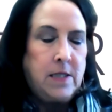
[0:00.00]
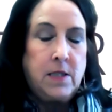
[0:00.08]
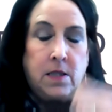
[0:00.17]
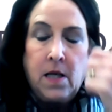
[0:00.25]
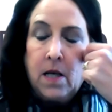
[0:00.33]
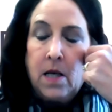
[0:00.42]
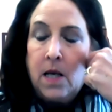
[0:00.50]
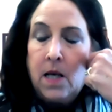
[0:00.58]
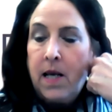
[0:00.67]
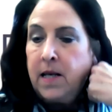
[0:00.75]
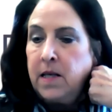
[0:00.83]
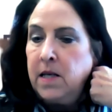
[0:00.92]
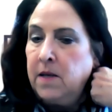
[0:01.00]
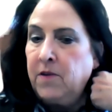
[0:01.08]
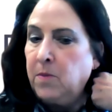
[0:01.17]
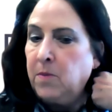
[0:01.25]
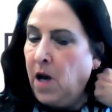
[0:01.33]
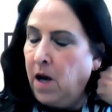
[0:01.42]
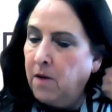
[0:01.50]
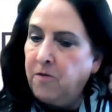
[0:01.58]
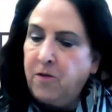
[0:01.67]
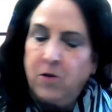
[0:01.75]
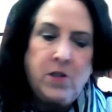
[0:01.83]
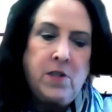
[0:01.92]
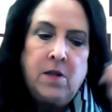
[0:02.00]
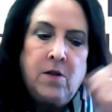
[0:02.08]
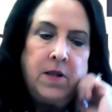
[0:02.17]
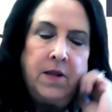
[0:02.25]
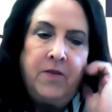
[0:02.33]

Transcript: And even folks that are